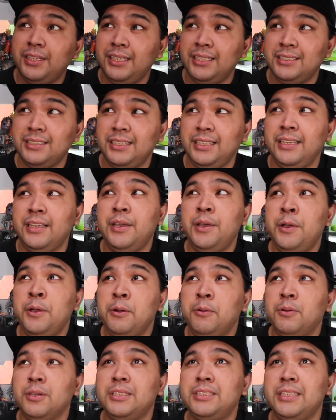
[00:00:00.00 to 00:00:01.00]
Yeezy
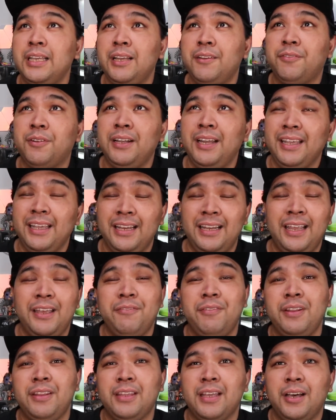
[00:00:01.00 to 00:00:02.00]
would sell for like
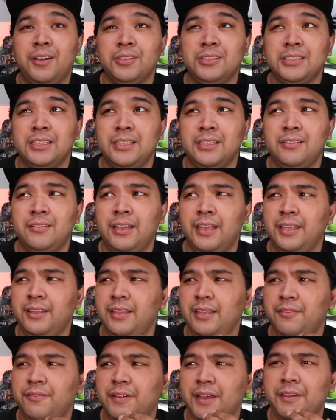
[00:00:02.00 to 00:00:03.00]
eleven thousand, I
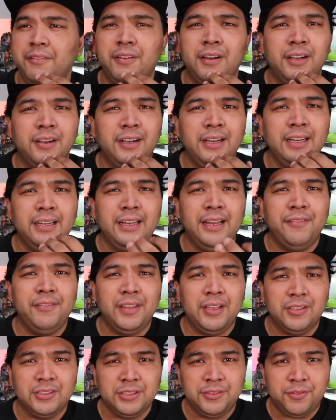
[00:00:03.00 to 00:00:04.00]
think five hundred, eleven
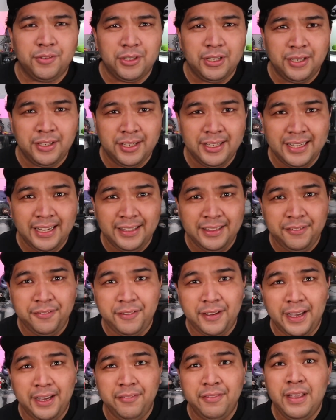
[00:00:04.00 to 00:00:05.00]
thousand four hundred
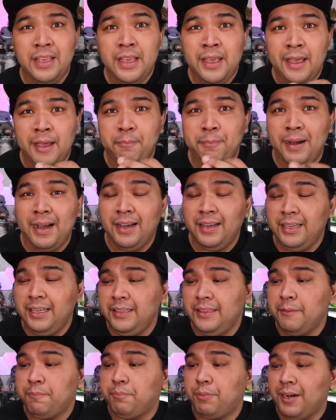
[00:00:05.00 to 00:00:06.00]
ninety-five.
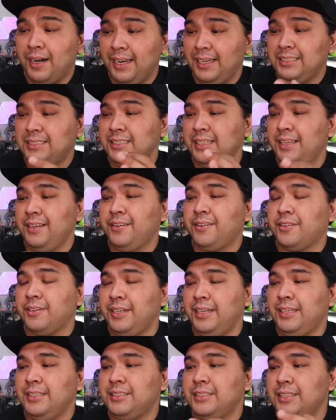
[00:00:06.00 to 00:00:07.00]
Apparently the price
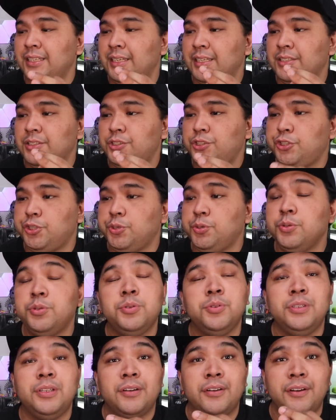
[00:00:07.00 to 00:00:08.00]
increase is due
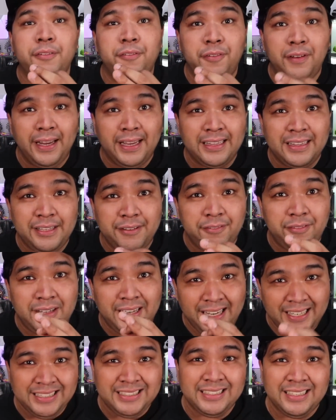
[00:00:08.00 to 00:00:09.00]
to the reflective
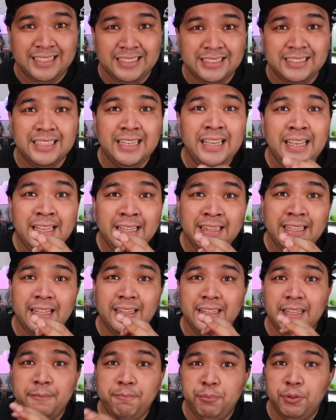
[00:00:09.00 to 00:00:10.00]
laces
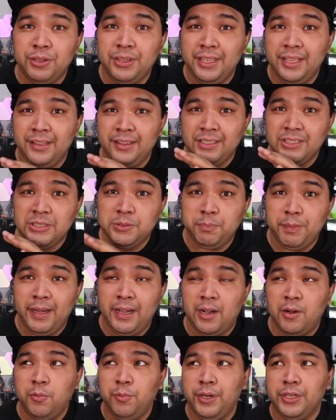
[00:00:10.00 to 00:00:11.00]
that they put in this
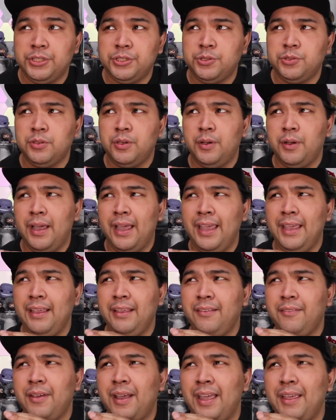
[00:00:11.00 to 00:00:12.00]
pair, which
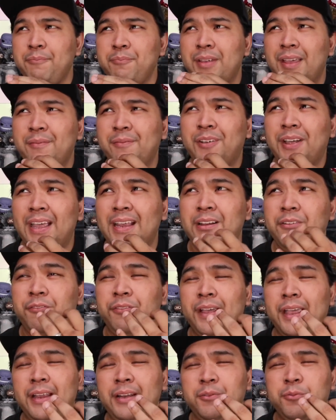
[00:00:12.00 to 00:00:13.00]
I, I, I kind of
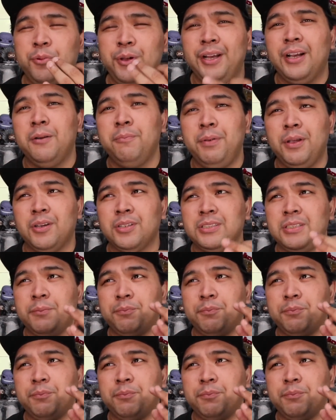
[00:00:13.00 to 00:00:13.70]
find weird because